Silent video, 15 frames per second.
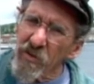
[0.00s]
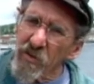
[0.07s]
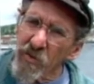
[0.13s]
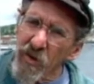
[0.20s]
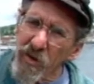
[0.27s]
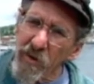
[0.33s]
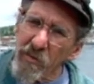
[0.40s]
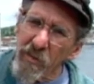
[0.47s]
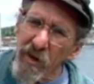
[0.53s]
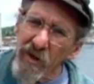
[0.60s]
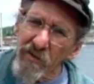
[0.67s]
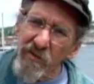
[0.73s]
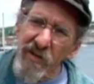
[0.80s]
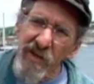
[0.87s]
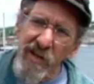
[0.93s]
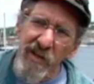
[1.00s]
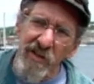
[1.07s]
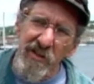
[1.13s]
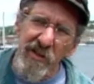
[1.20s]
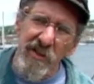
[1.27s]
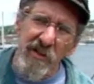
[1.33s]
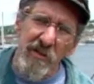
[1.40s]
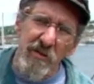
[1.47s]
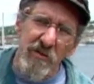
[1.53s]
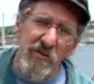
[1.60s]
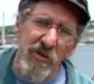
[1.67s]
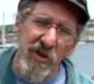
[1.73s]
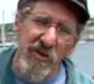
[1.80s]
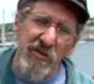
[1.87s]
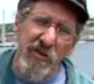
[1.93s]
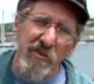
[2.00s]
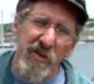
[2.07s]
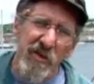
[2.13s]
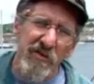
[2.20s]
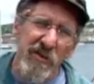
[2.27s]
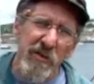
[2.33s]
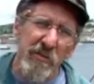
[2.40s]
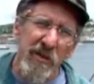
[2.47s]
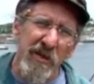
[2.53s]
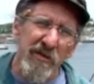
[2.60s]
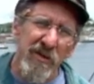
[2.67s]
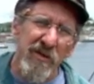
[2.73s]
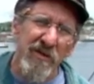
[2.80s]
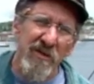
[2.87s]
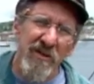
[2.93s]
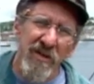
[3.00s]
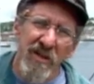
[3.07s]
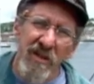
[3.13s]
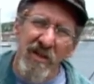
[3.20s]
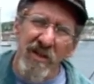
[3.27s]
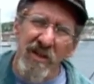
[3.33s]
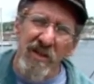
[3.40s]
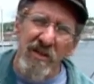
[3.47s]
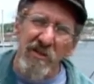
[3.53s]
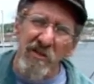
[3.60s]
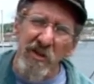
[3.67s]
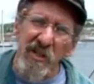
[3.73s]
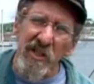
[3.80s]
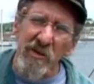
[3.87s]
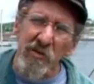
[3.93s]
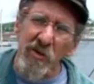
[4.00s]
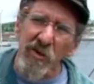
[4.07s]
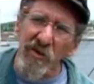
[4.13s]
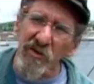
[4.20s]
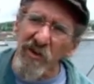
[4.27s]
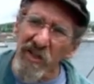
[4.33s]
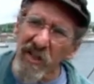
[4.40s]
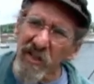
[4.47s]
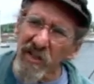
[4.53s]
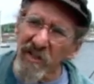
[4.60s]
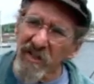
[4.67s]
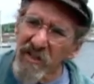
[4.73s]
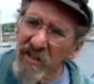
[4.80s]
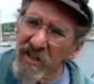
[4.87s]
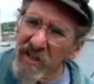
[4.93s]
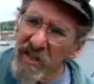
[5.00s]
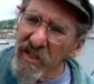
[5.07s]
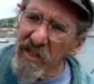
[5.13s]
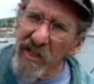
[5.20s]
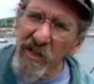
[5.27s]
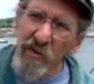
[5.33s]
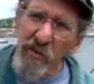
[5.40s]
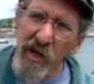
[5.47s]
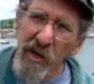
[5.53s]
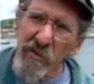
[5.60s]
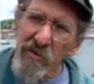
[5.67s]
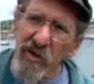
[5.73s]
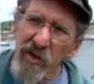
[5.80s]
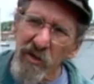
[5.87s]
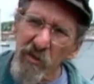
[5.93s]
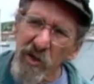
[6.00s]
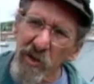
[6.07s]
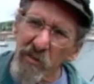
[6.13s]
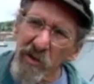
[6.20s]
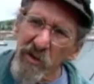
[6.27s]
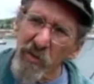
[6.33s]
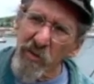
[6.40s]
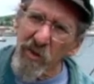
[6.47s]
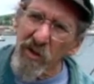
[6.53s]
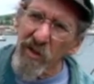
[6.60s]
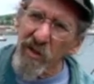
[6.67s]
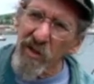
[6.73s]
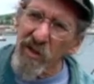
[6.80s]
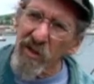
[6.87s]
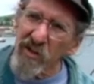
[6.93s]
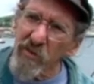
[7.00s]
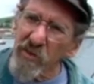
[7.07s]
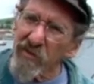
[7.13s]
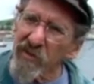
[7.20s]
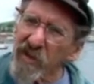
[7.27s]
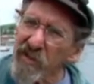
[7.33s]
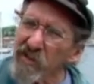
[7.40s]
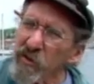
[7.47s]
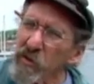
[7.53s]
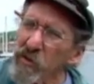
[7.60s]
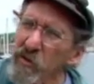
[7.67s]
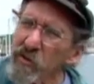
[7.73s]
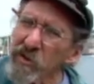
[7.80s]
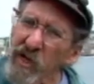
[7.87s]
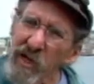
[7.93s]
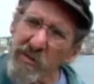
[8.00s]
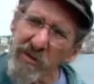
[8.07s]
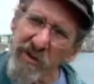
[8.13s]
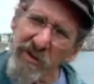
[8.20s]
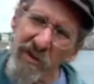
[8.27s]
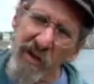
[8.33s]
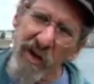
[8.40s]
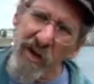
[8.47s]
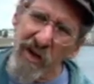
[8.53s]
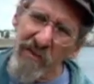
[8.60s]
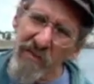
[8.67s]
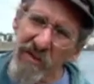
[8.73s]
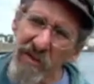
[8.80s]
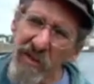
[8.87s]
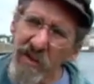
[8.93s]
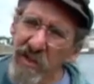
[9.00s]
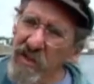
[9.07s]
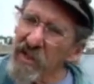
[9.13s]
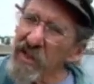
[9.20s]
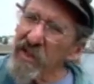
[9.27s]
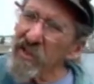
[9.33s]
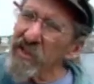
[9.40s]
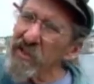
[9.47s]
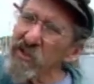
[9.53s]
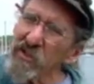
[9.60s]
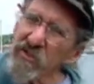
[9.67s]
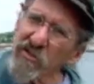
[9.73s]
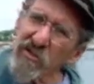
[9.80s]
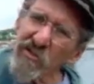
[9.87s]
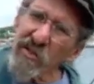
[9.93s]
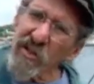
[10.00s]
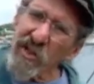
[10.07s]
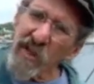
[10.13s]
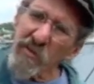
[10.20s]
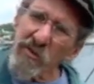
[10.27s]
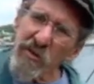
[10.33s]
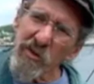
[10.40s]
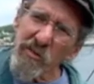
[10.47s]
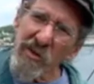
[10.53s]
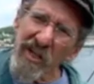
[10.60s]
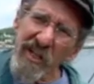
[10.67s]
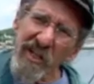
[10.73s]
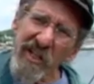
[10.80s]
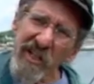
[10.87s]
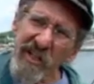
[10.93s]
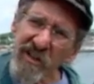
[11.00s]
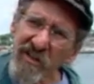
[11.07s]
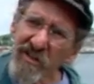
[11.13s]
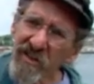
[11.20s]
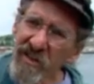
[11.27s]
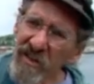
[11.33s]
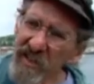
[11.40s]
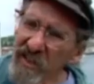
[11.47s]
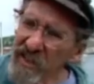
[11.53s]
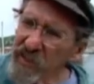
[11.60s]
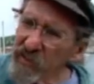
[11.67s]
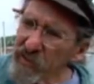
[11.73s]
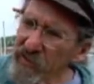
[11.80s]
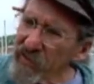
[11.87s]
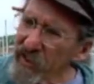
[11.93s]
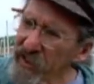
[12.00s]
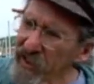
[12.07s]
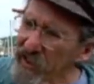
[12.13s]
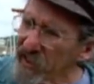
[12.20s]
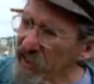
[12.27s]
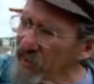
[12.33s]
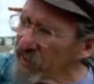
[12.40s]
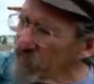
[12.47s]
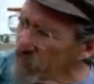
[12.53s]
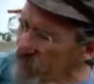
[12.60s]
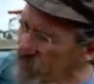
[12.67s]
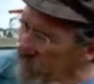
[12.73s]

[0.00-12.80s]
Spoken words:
we're modifying the transom of the Beaver to make it more authentic. And Rob's done quite a bit of work on it. We've cut the whole top of it off. It used to stick up to about here, and we've cut it down, we